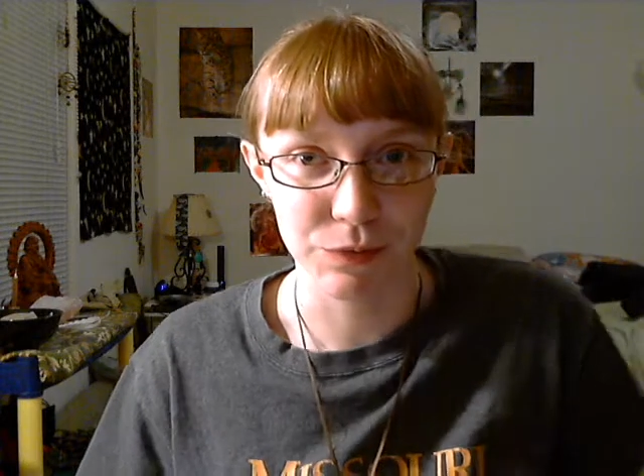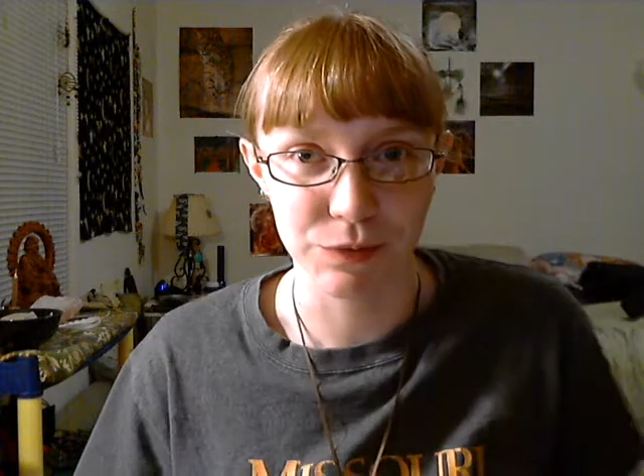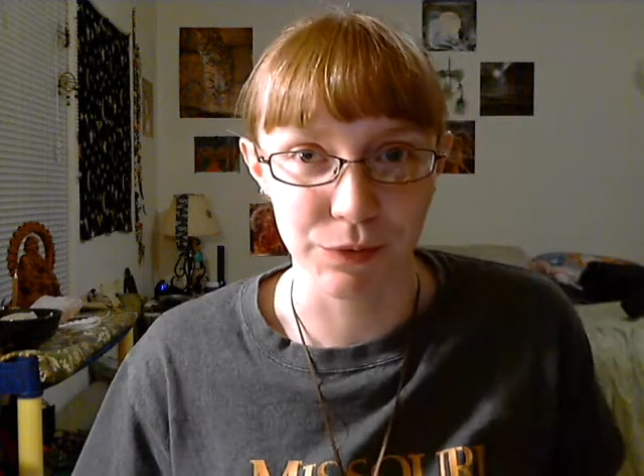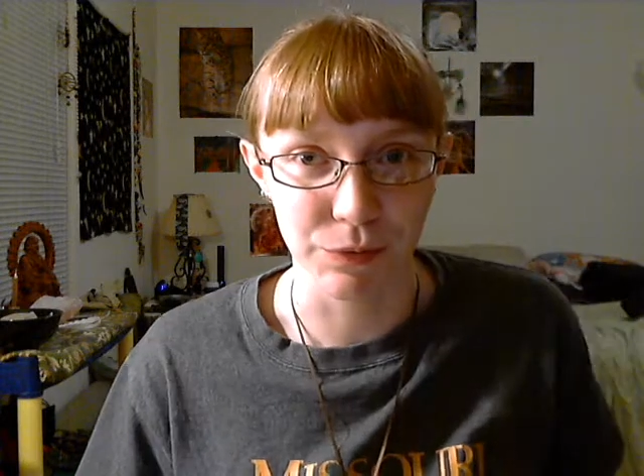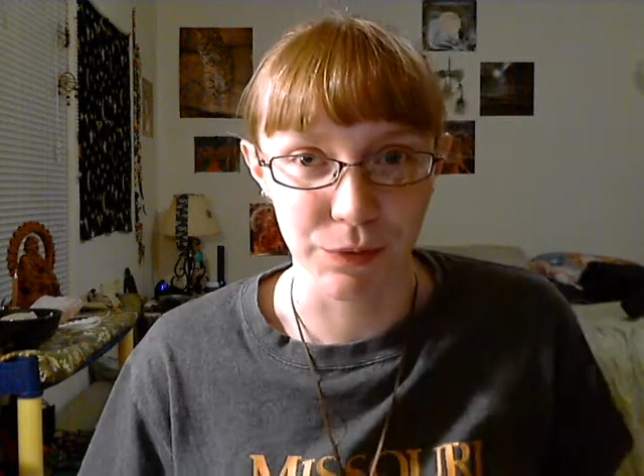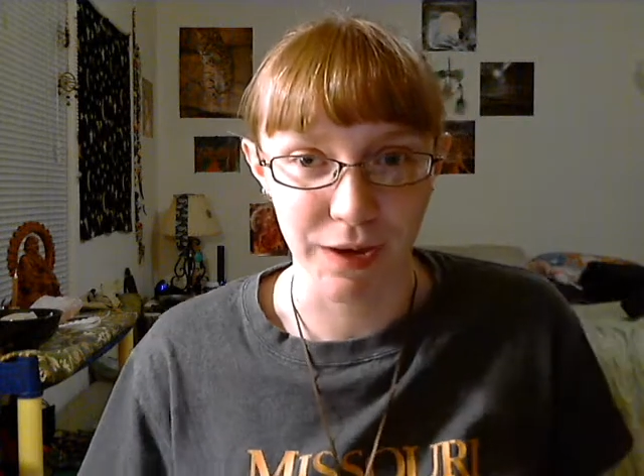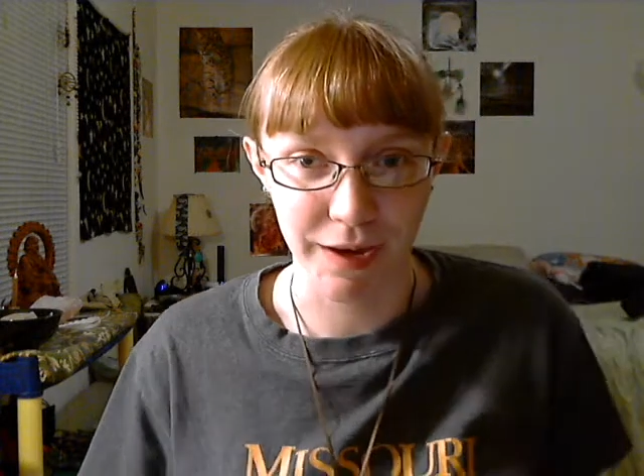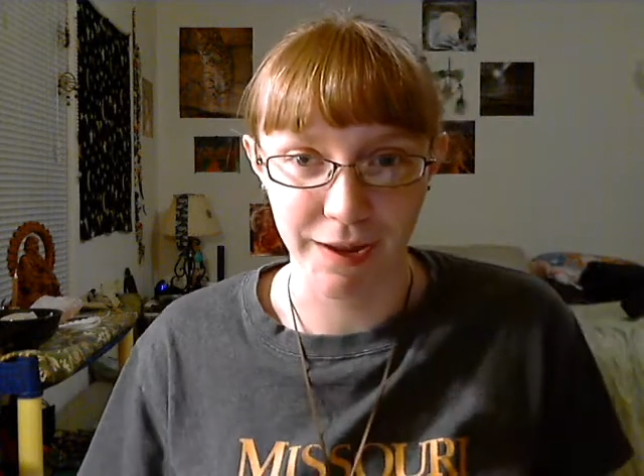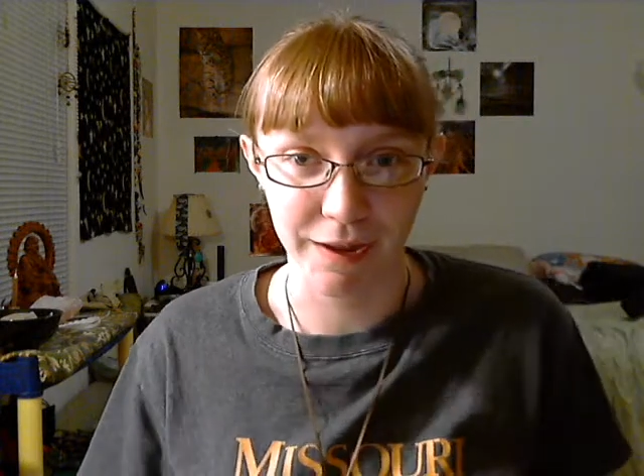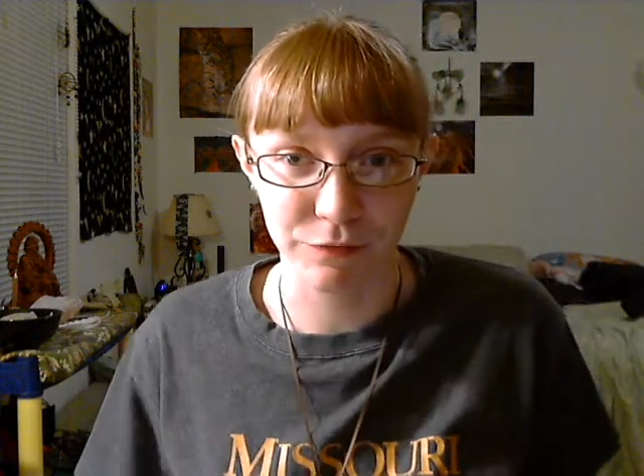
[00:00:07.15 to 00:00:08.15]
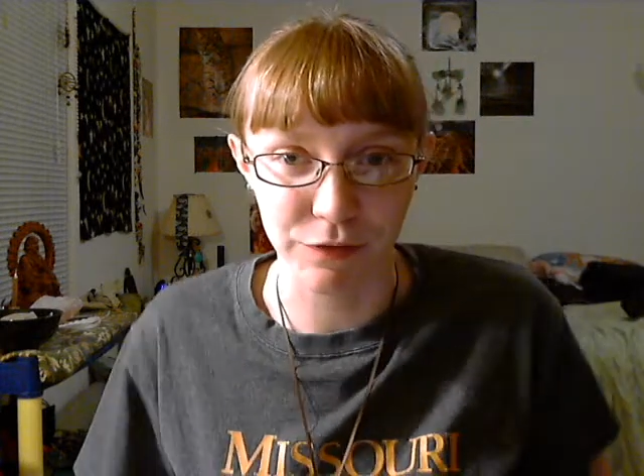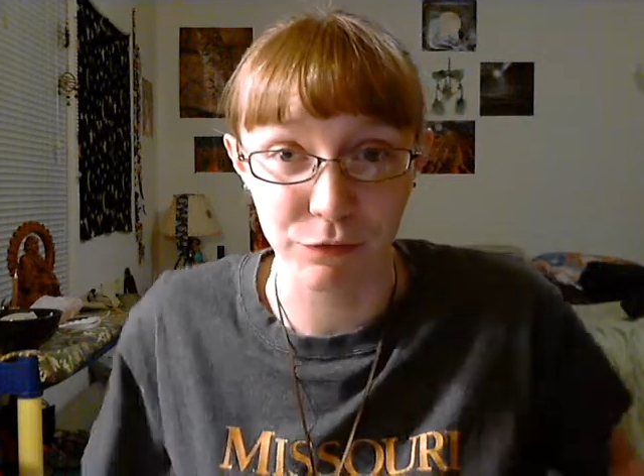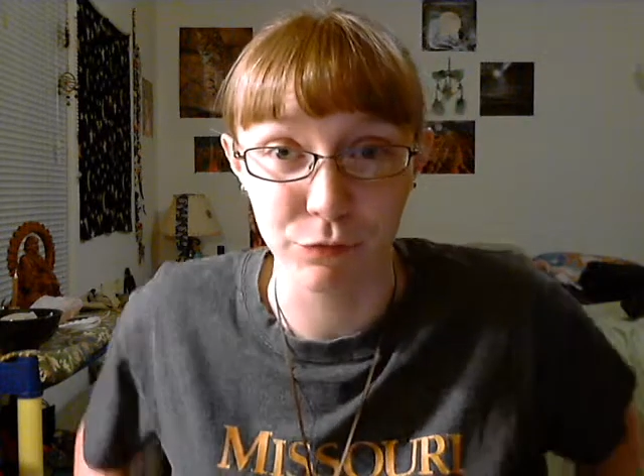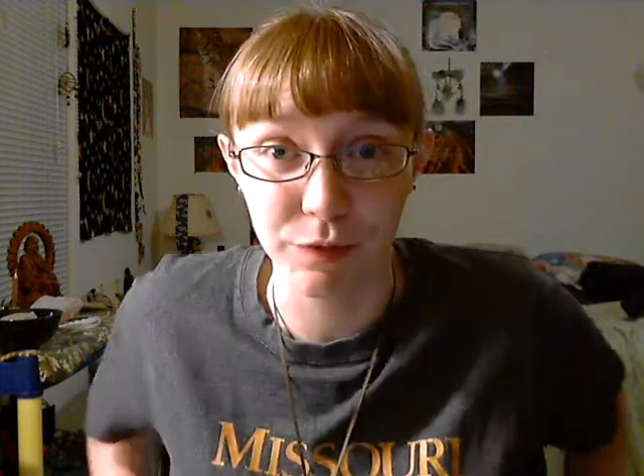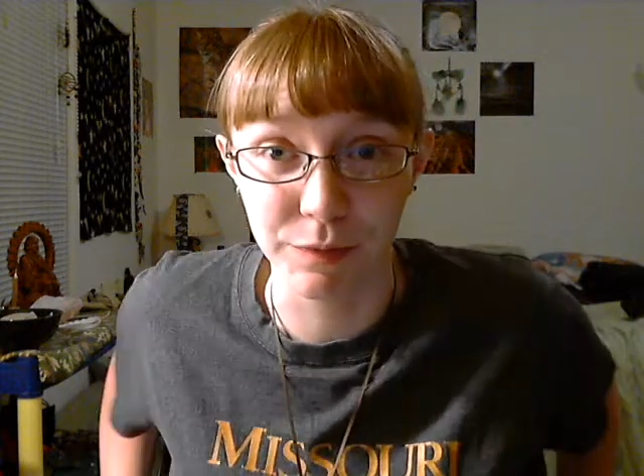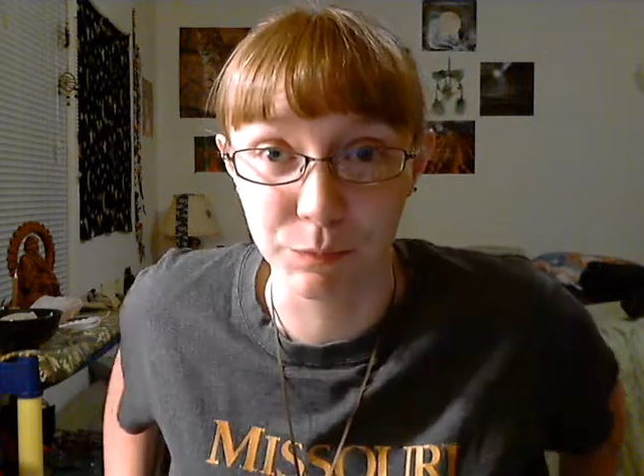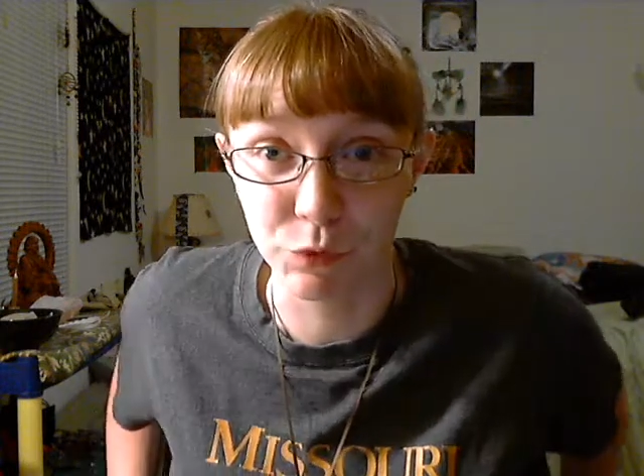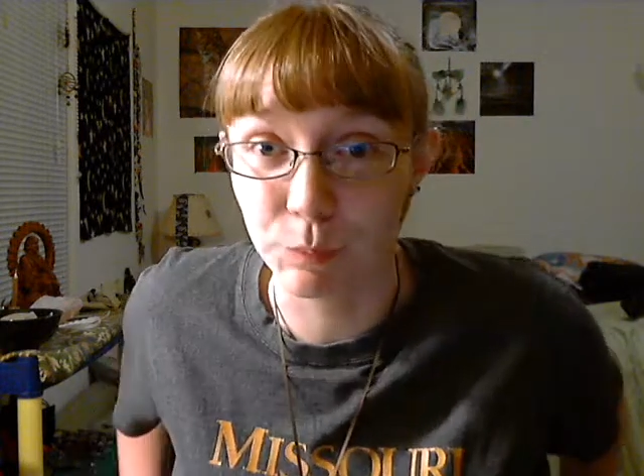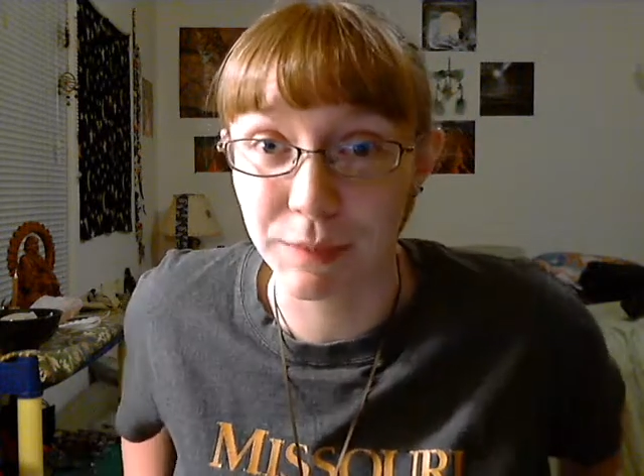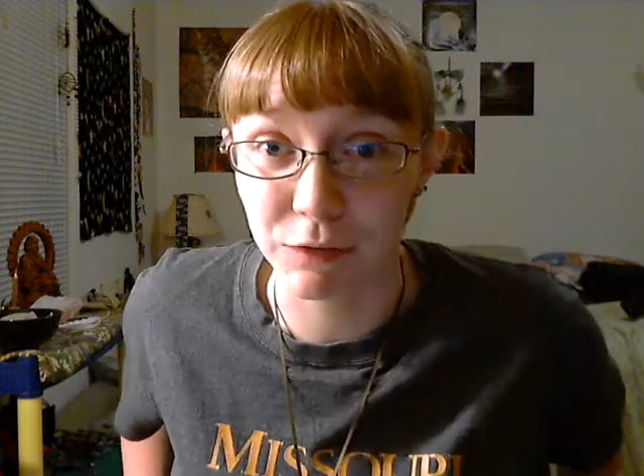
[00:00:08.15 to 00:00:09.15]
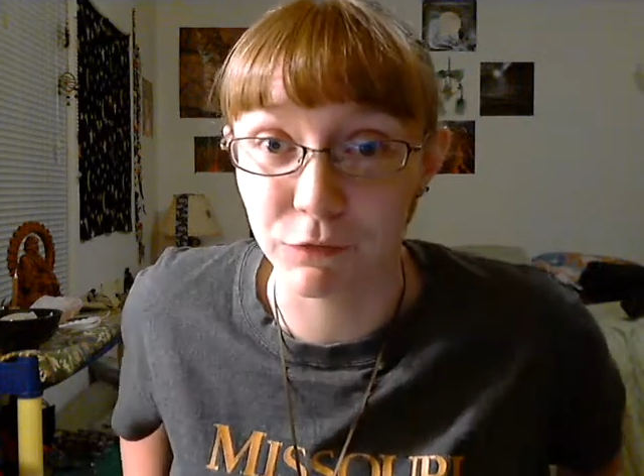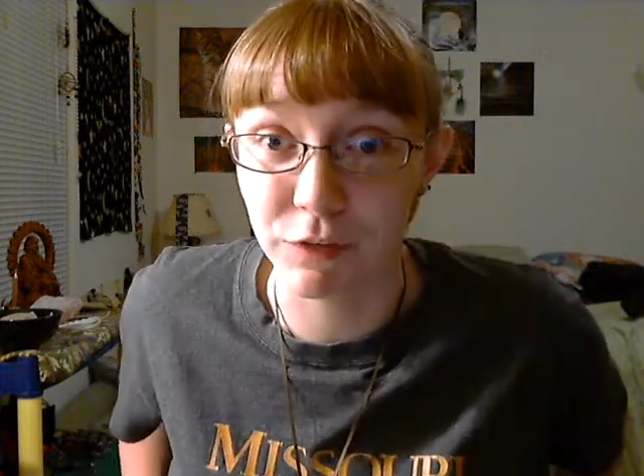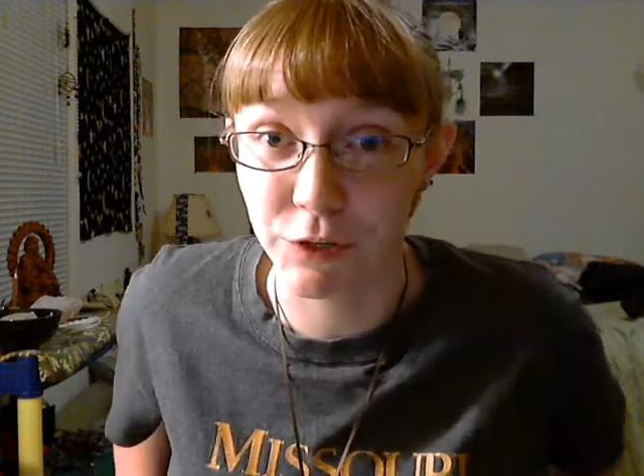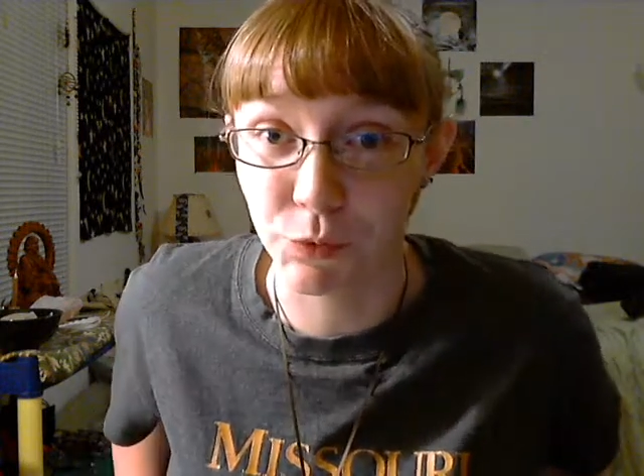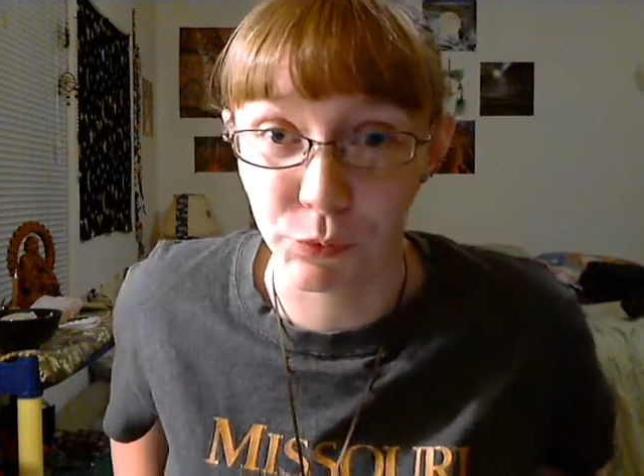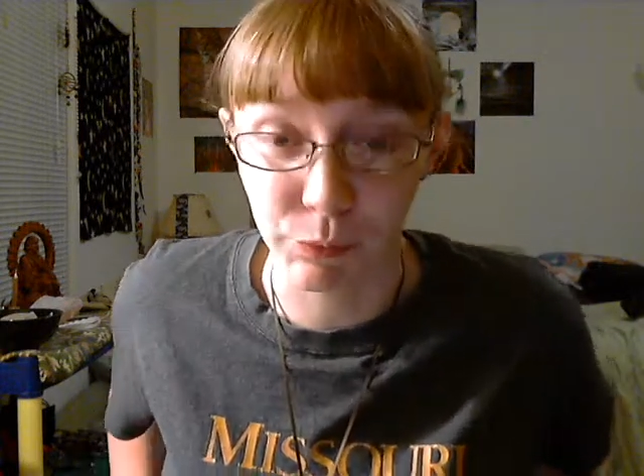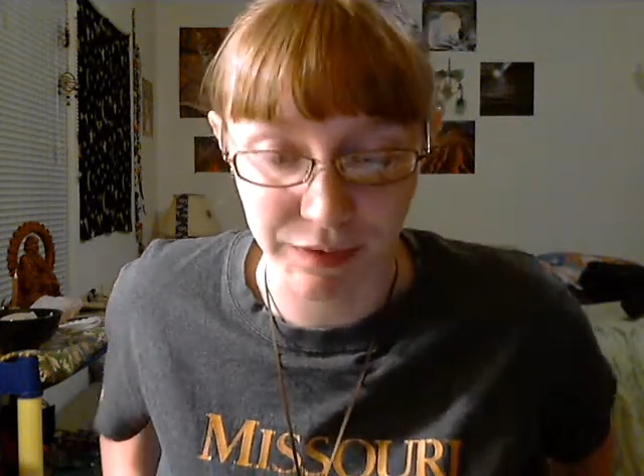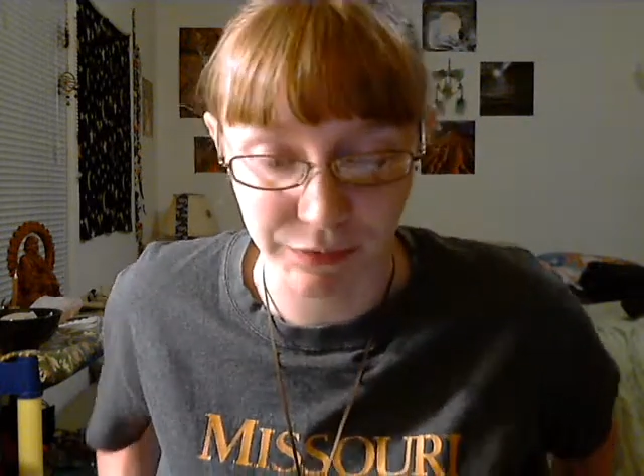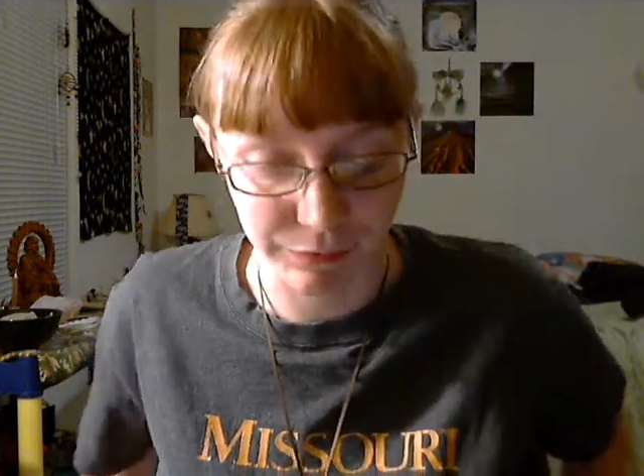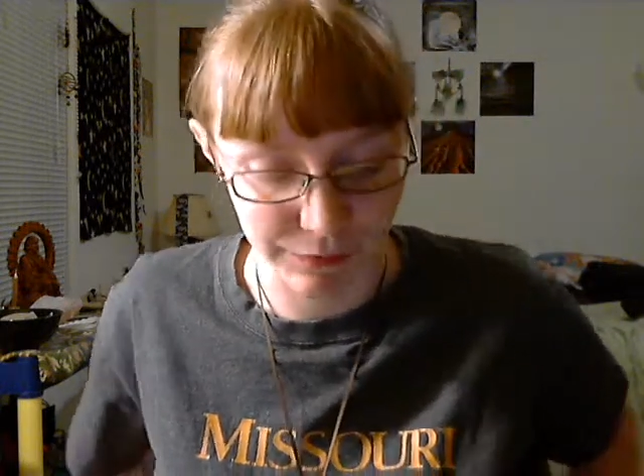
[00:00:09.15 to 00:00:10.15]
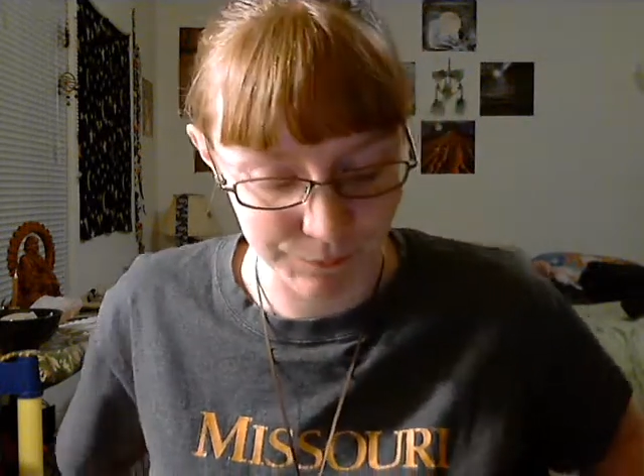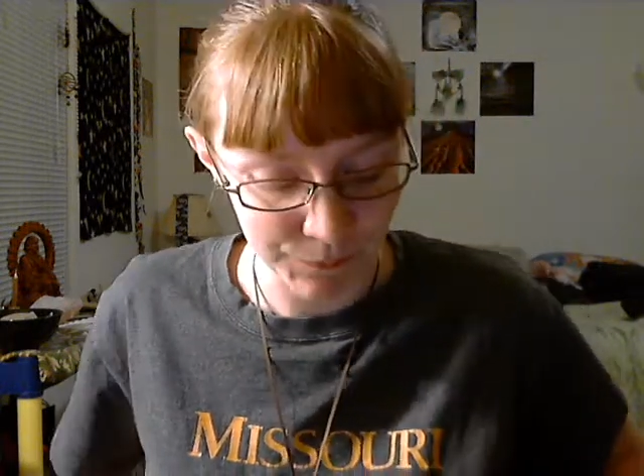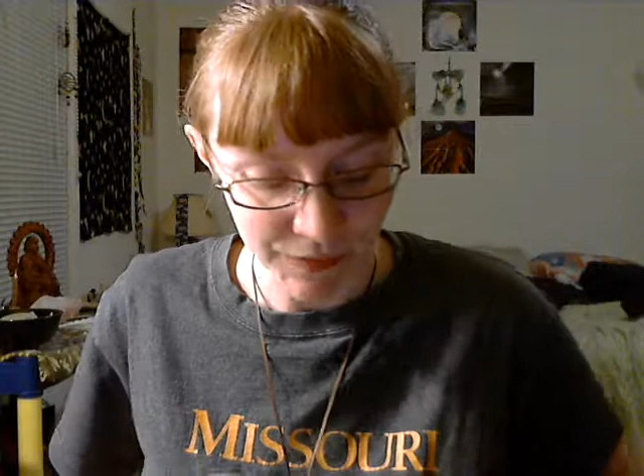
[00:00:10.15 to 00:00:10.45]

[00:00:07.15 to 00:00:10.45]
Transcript: so I have the freedom to make videos, basically.